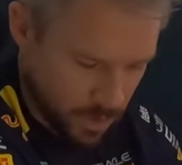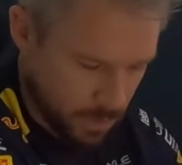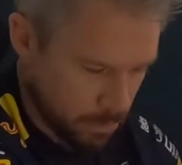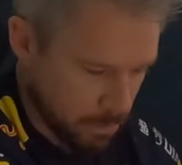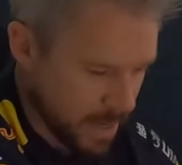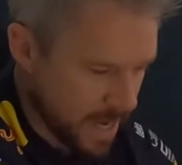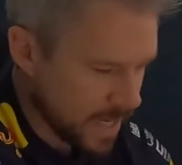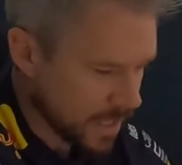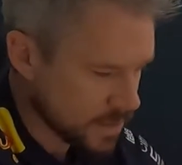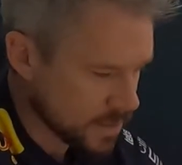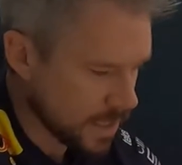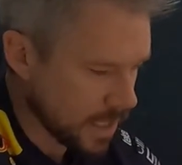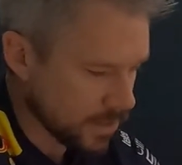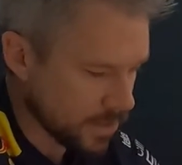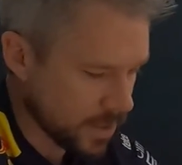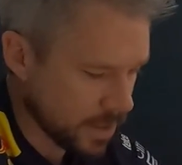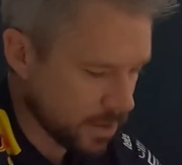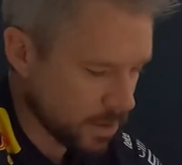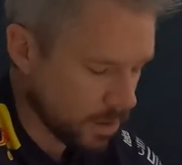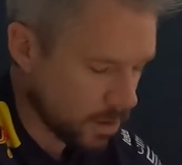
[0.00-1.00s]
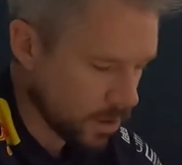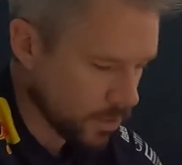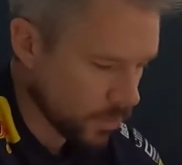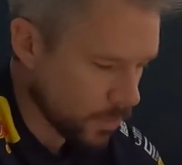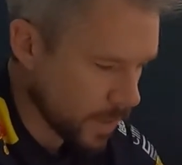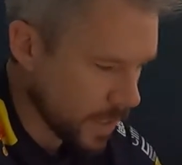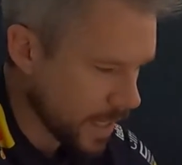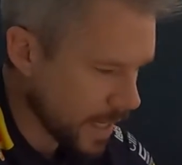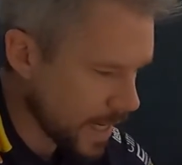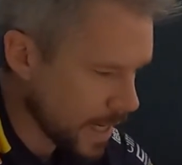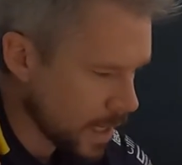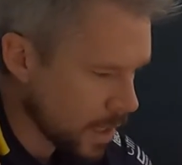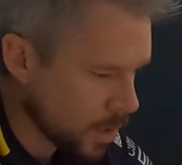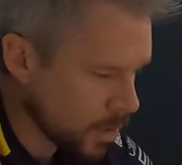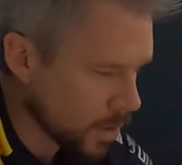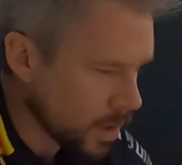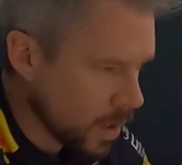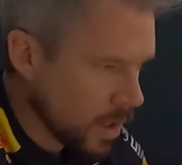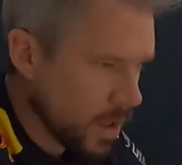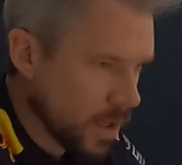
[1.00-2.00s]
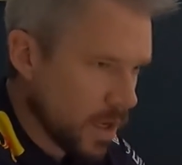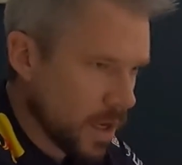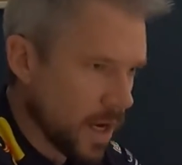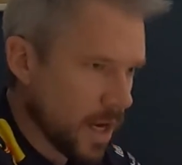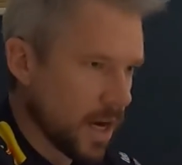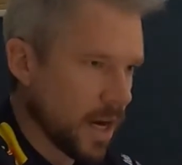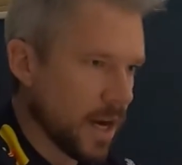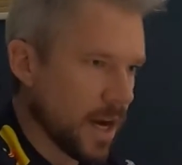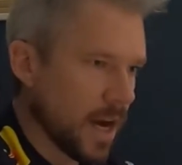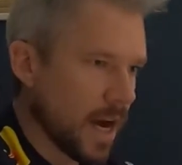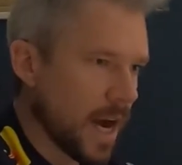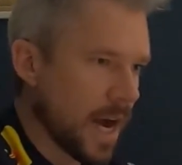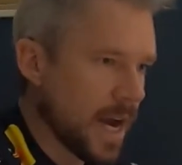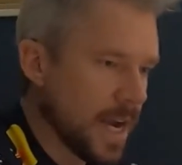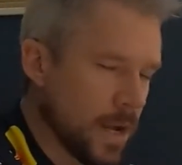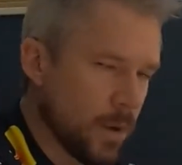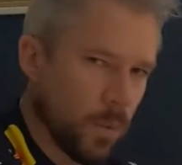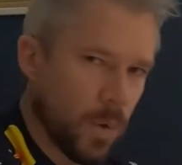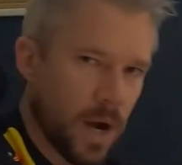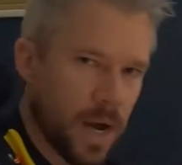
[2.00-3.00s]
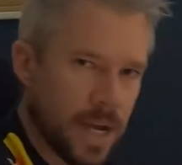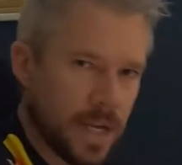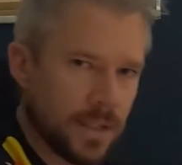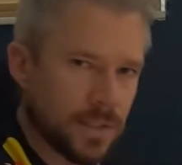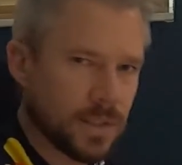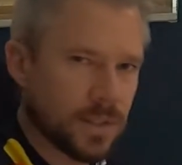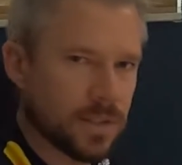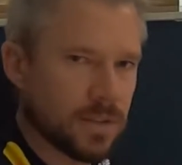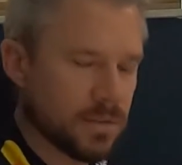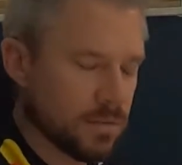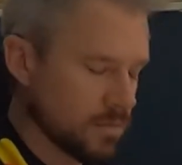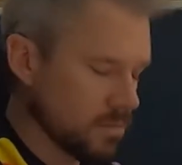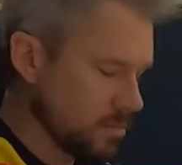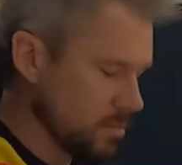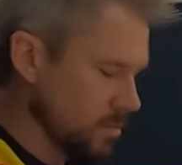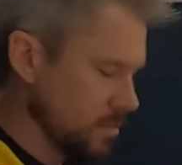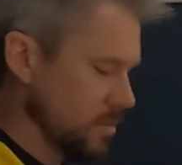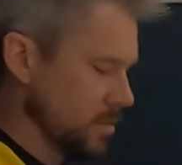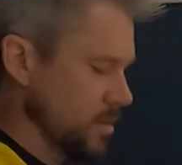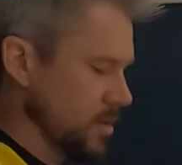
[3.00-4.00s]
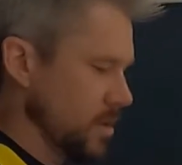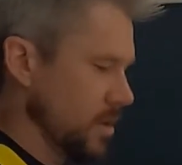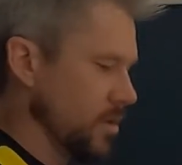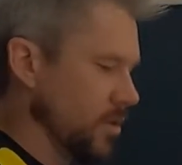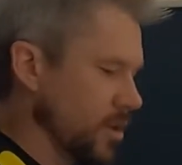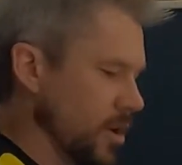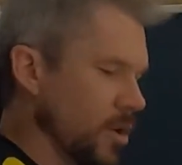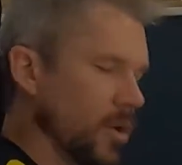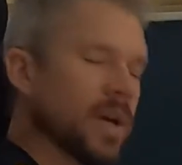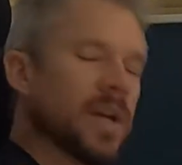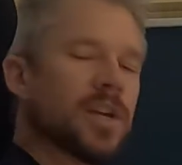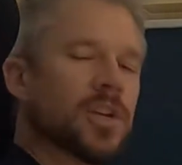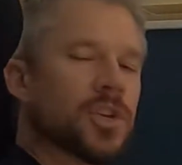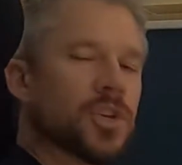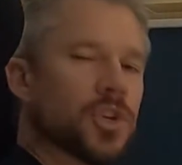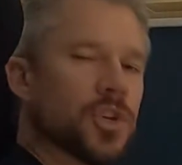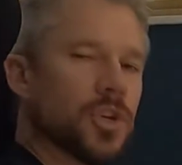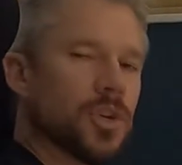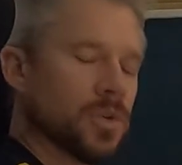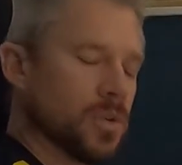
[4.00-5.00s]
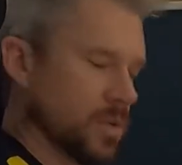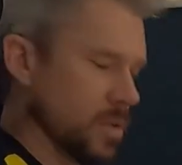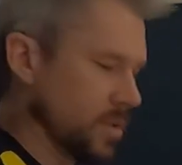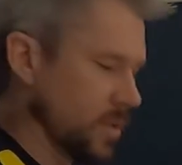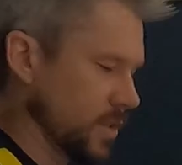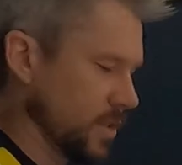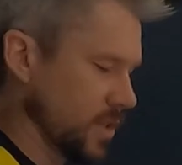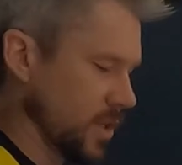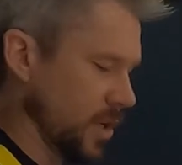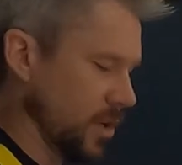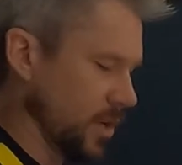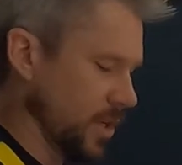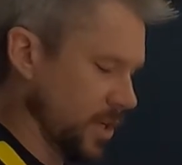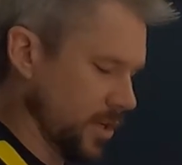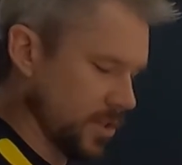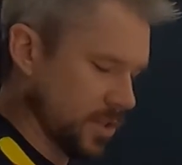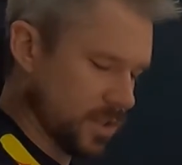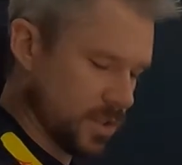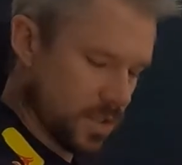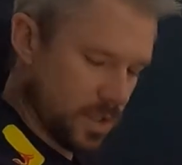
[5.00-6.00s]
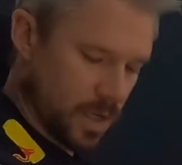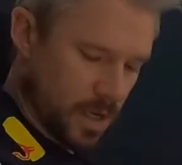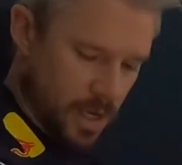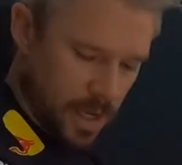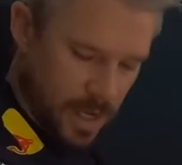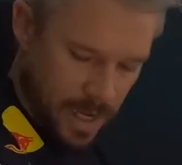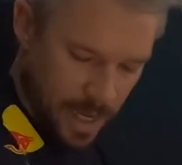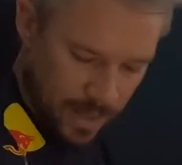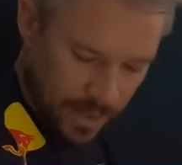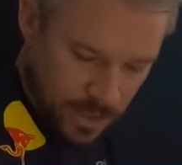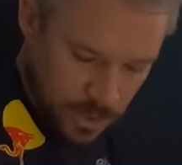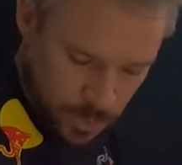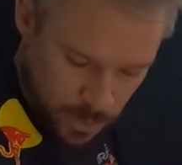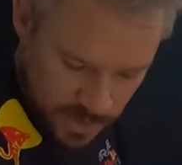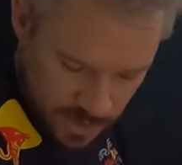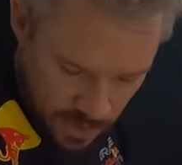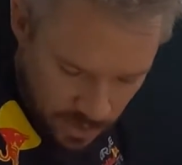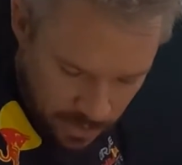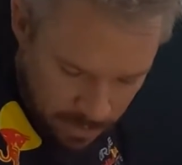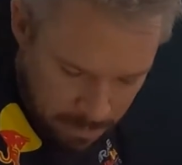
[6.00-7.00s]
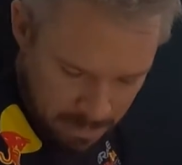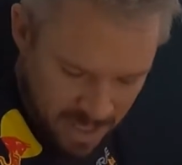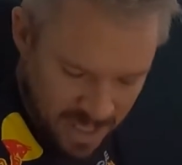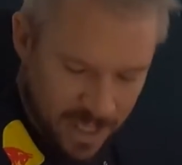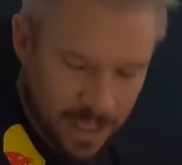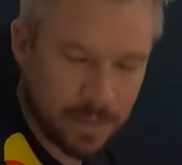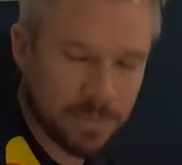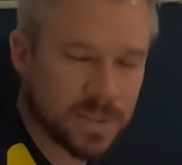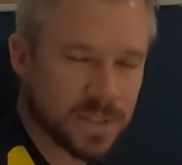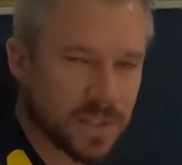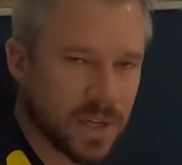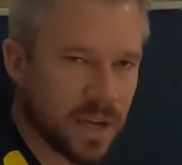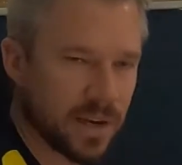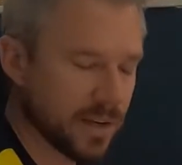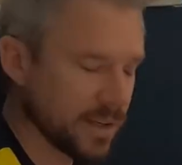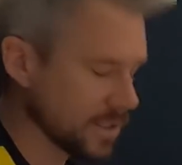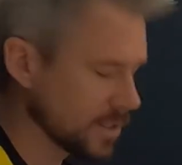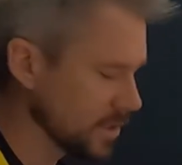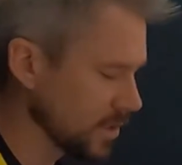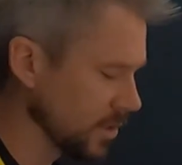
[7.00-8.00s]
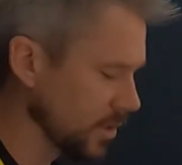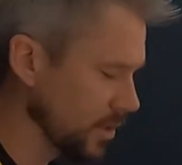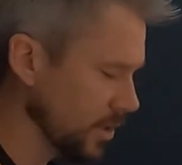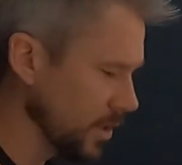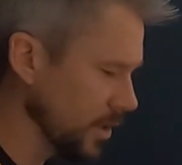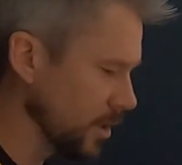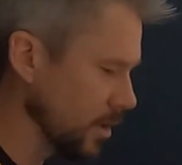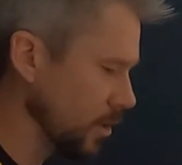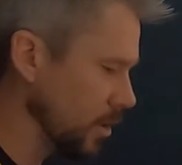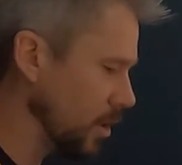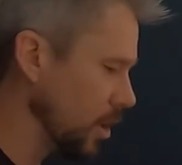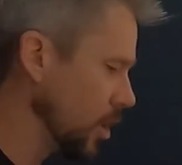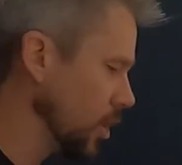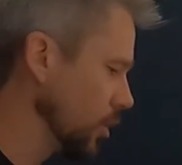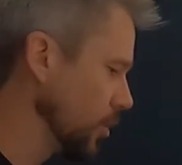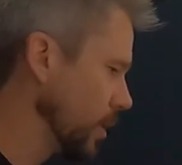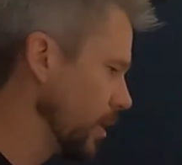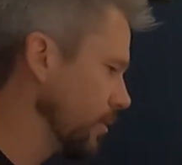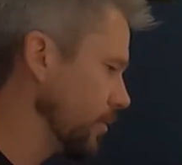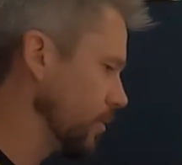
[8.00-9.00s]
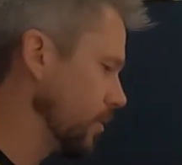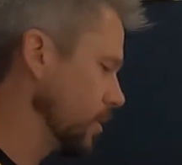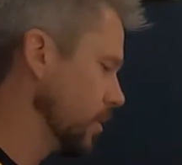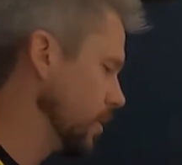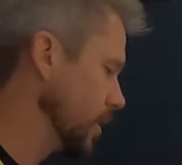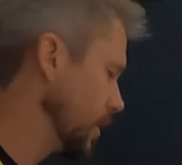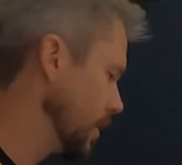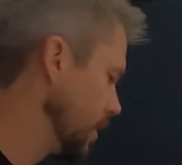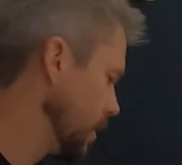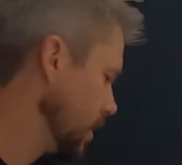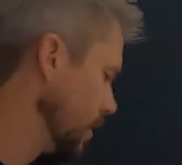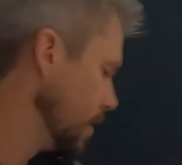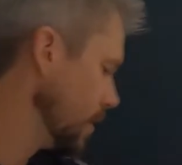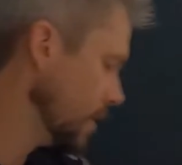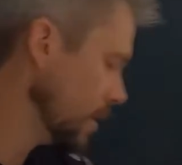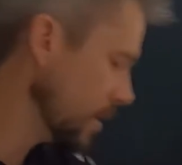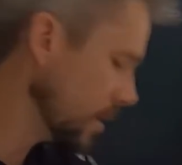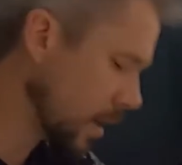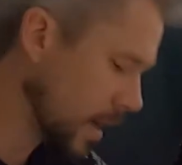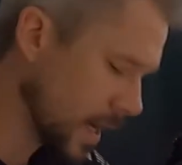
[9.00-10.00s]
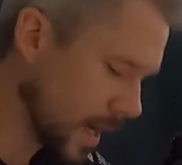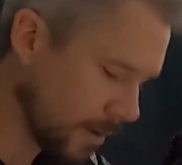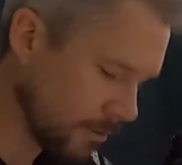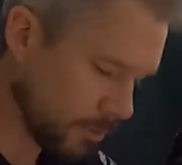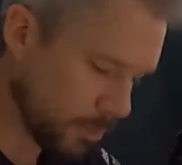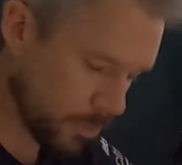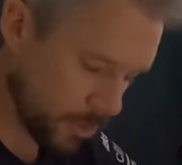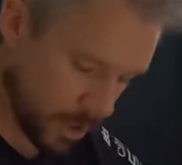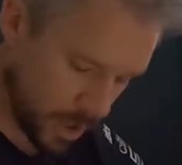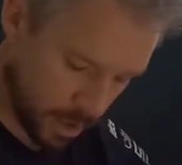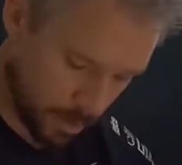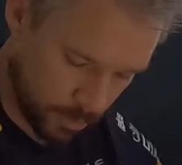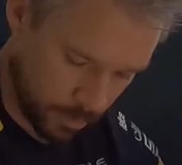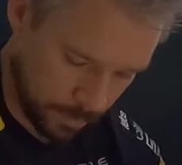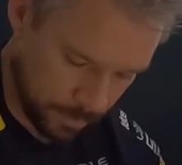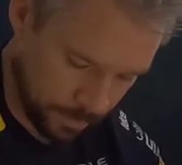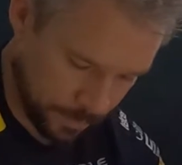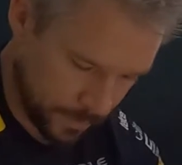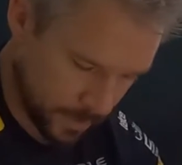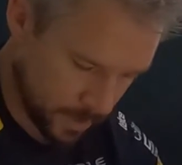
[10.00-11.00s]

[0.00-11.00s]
could max that thing all the way out. Height-wise, no issue. So and this one's on the medium setting, so you could go all the way forward, not have a problem.